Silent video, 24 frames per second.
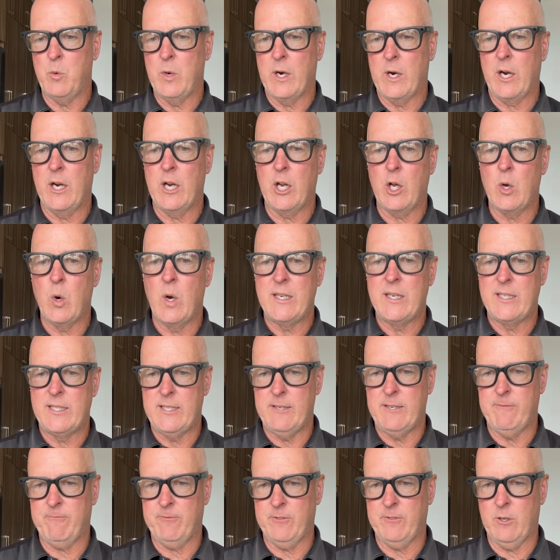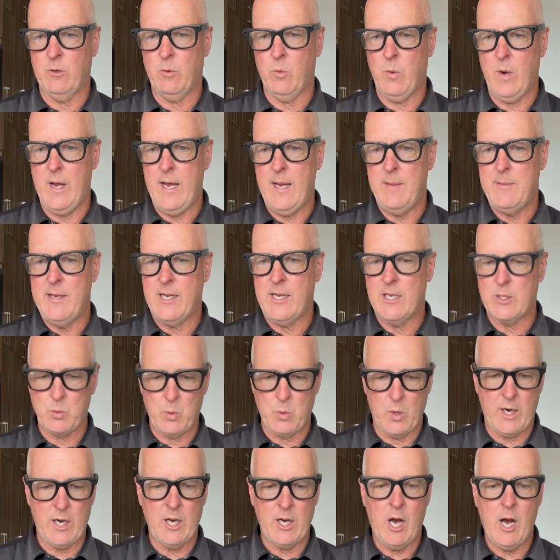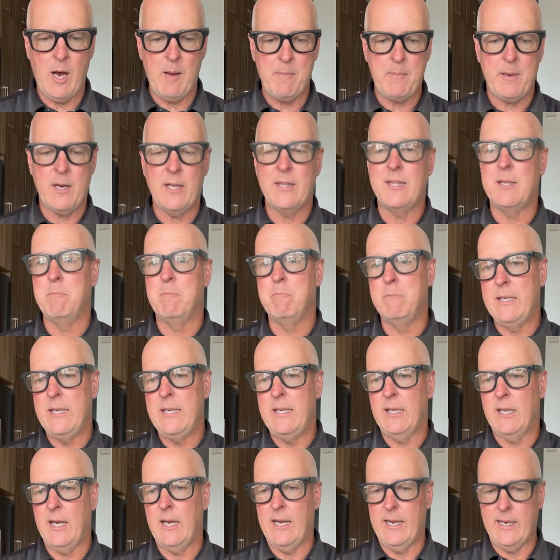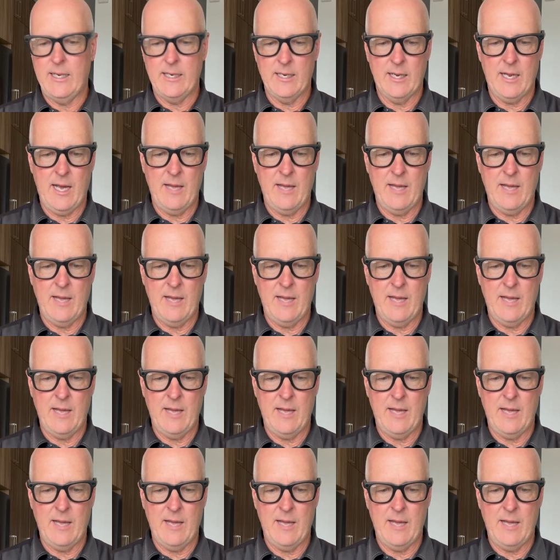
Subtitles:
We're going to go a different way because we're going to hop on the B line.